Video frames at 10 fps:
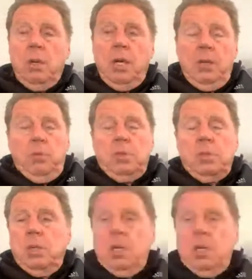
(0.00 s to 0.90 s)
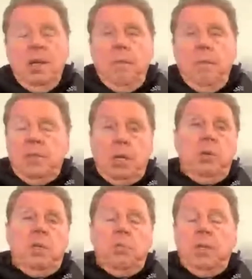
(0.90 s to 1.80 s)
He was, but so
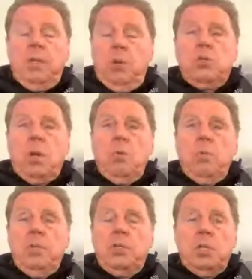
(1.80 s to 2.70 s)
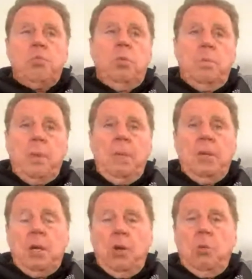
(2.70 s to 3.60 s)
we just wouldn't maybe
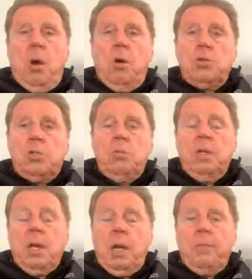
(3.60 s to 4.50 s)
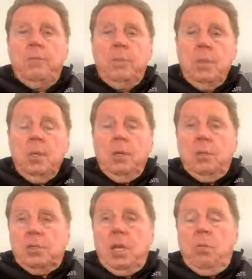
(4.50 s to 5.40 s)
go to Arsenal. We'd go and
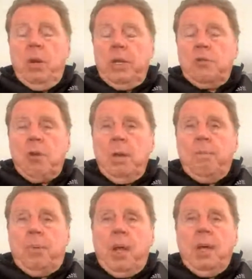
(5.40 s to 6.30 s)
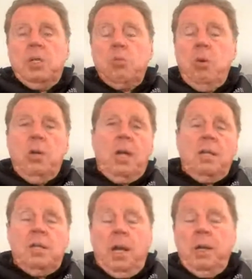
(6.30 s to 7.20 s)
see where the great players were
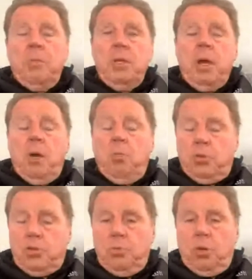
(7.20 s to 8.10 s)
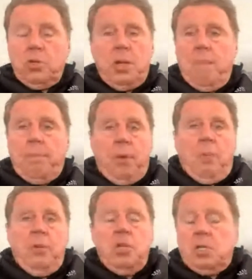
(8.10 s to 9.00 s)
that day, and we'd go and watch them play.
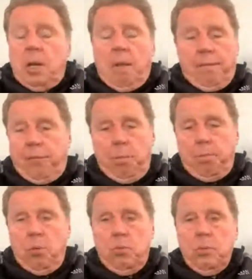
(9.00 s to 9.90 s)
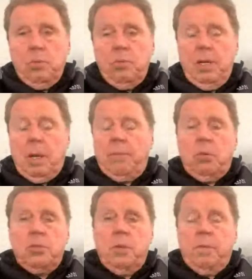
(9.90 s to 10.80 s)
We just loved football. We loved
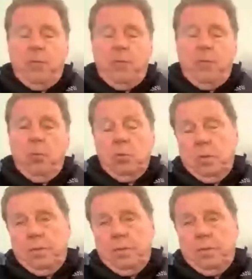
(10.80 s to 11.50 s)
watching football and good